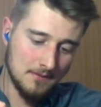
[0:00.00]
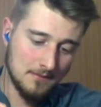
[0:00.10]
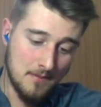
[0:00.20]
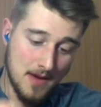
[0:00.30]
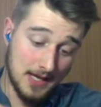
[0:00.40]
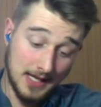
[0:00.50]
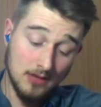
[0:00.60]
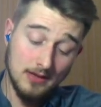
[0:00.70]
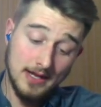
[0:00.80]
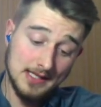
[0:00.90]
but he
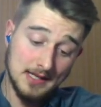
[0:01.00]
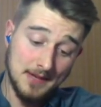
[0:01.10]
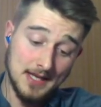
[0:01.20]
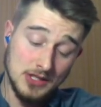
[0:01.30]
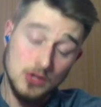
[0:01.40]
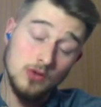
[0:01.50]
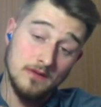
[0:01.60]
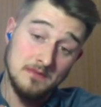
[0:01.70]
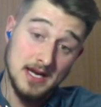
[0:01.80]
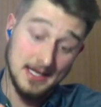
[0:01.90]
only ended up getting 2 of
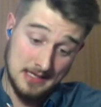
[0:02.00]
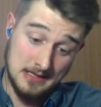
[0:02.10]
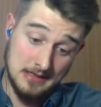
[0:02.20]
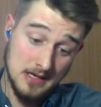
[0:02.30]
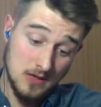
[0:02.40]
mine there,